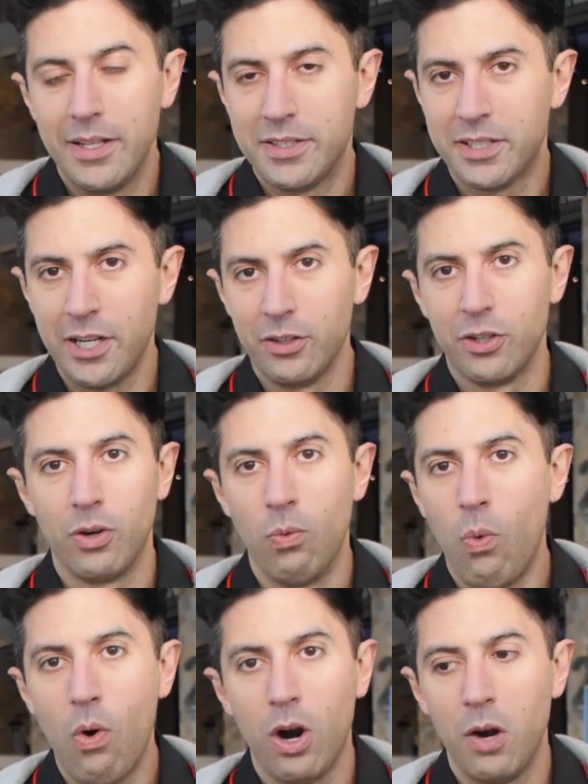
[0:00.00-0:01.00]
It did get a little
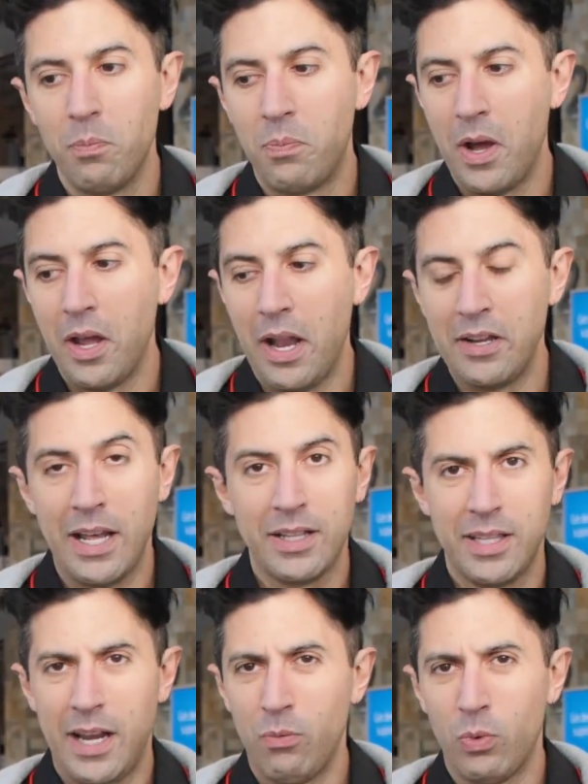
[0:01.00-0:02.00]
warm, but not
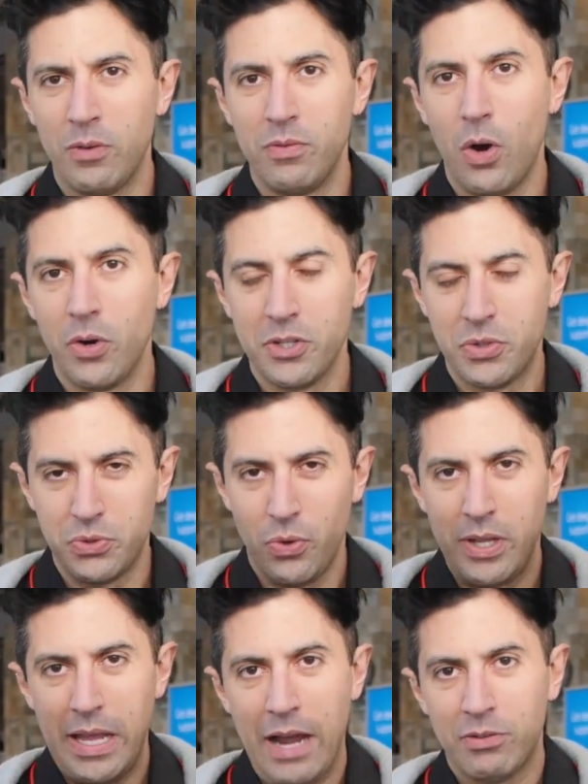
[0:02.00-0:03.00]
that I would have noticed. It was
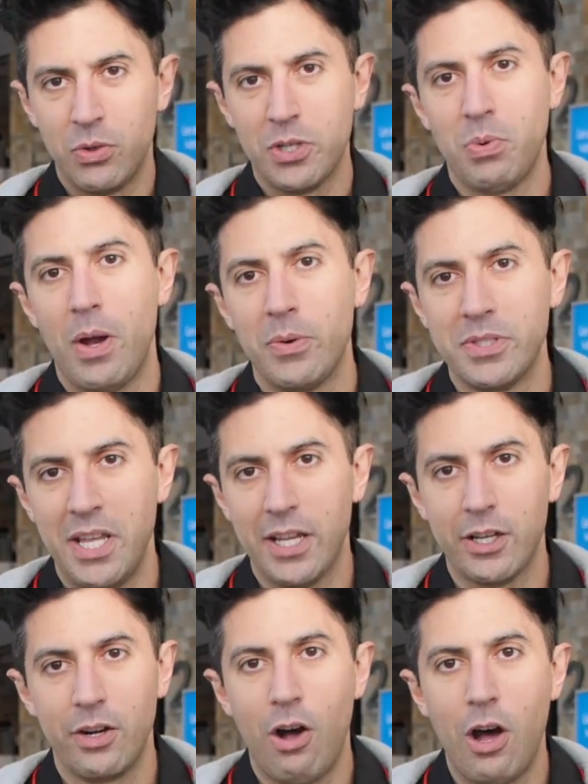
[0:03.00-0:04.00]
only afterwards when I would
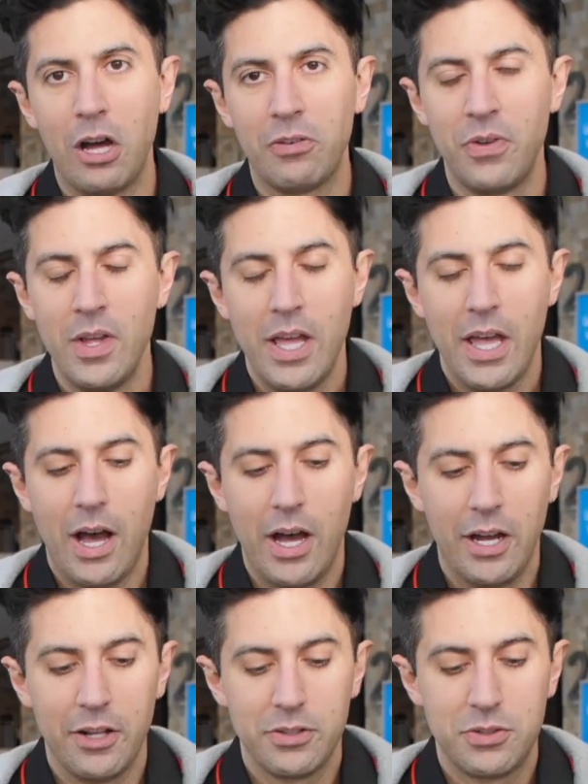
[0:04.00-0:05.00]
take it off
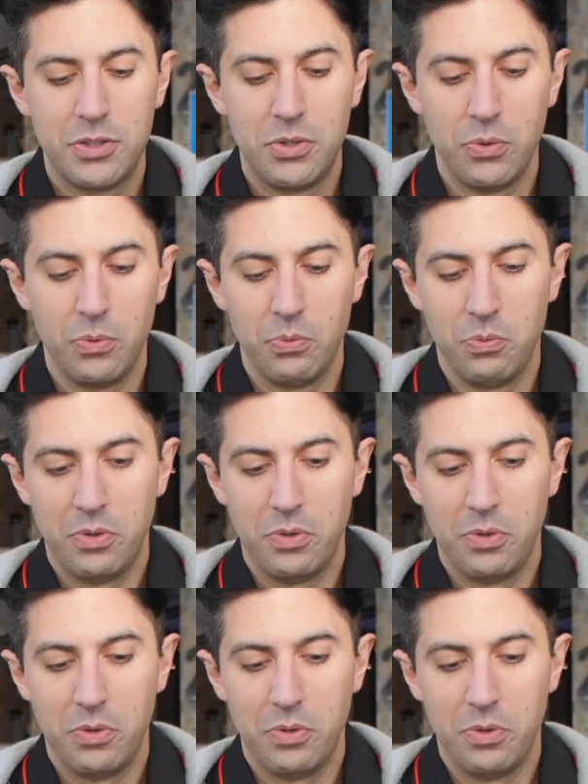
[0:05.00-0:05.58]
uh, to